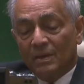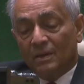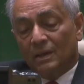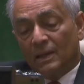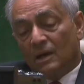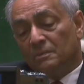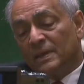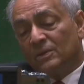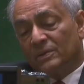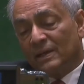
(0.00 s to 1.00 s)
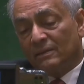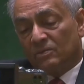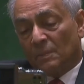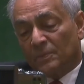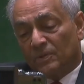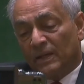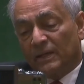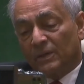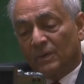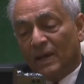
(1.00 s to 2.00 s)
allow me to take this
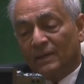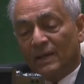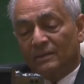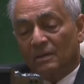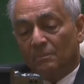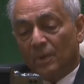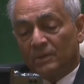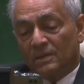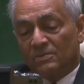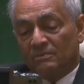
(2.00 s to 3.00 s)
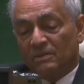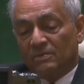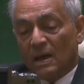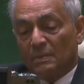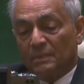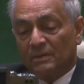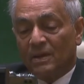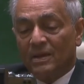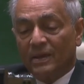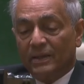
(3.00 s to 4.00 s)
opportunity to highlight the importance of disarmament
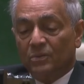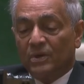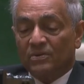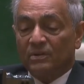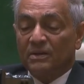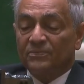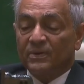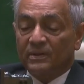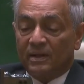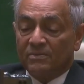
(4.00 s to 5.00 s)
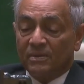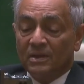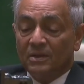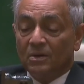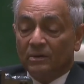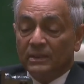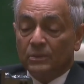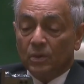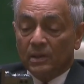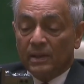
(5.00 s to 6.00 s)
education in furtherance of the
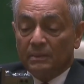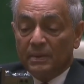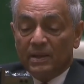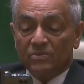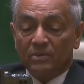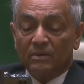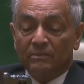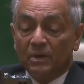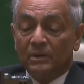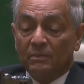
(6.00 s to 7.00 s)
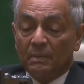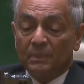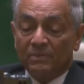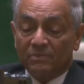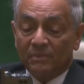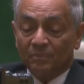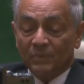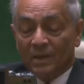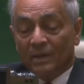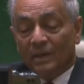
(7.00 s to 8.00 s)
total elimination of nuclear weapons.
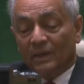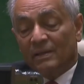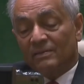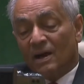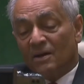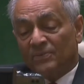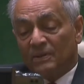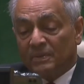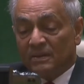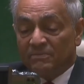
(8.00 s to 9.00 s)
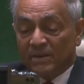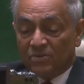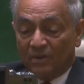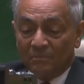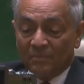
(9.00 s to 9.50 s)
It is our firm conviction